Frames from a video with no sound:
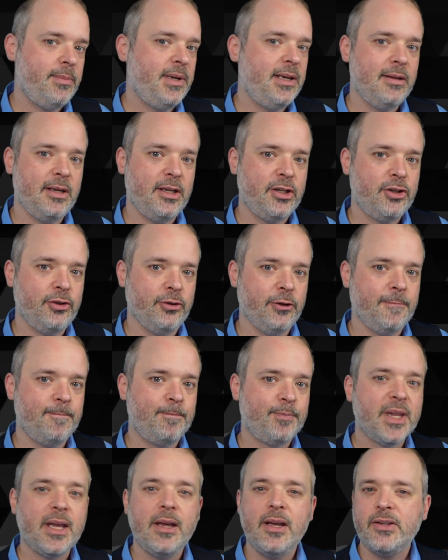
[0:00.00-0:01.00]
they should.
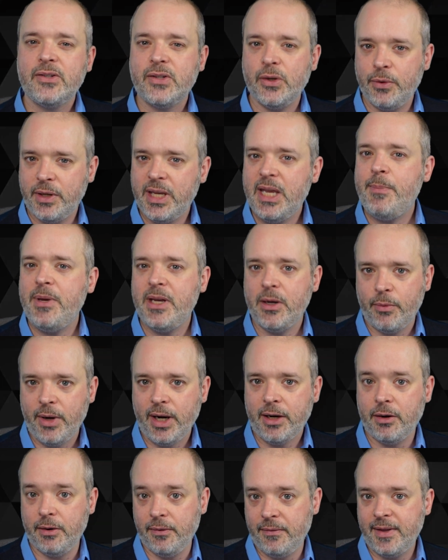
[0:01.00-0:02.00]
So keeping a
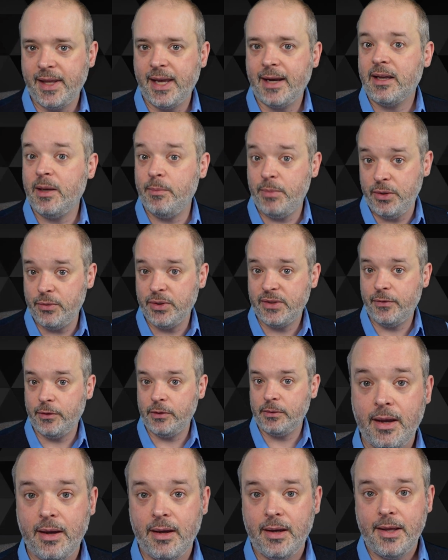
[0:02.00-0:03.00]
record of that can be useful.
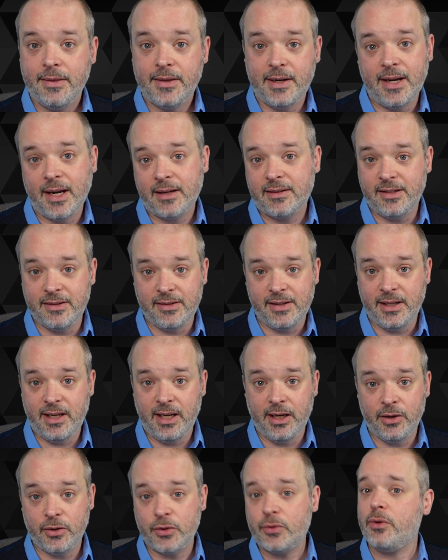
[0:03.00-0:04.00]
The next is the key
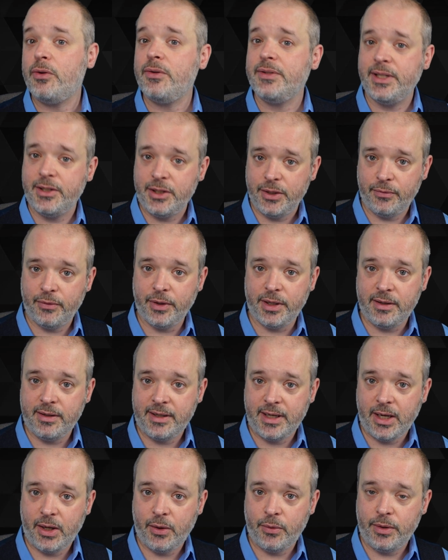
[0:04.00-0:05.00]
controls that you've written
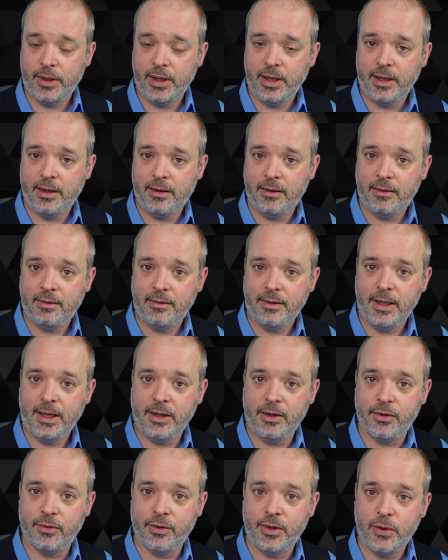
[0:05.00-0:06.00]
down in
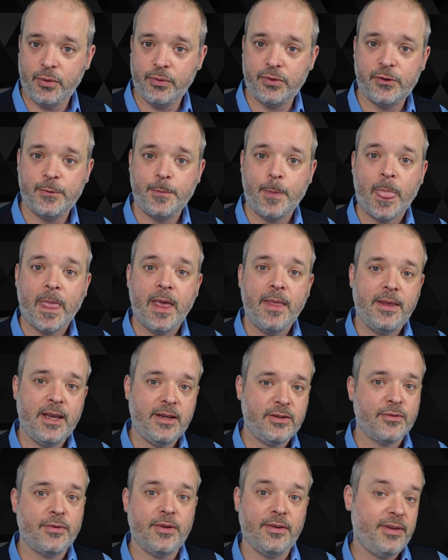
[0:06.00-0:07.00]
your notes.
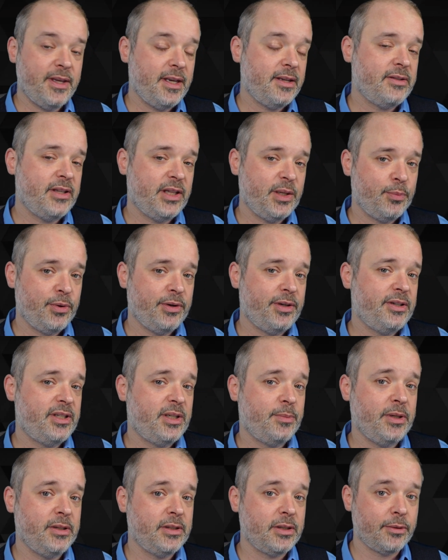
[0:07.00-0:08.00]
These are the things that the
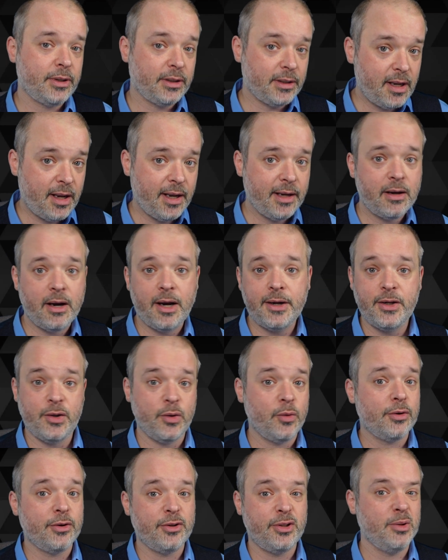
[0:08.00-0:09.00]
participants are relying on in
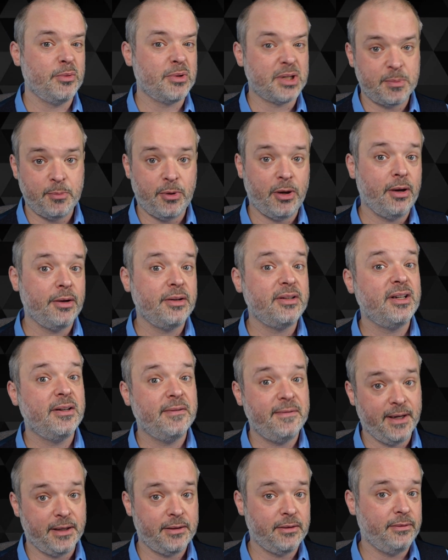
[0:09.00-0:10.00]
order to respond
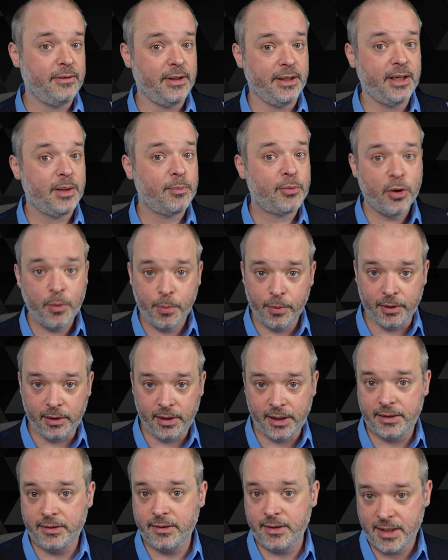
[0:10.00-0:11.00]
effectively and
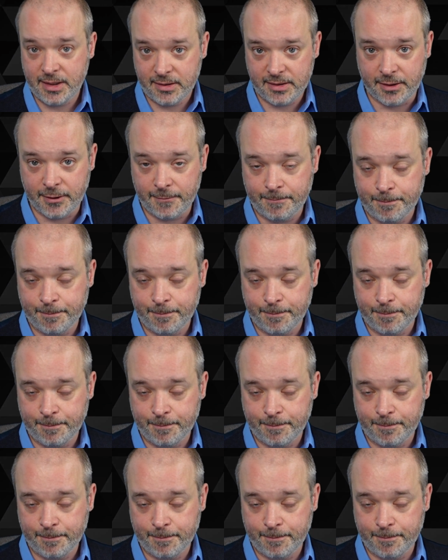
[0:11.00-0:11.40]
appropriately to the incident.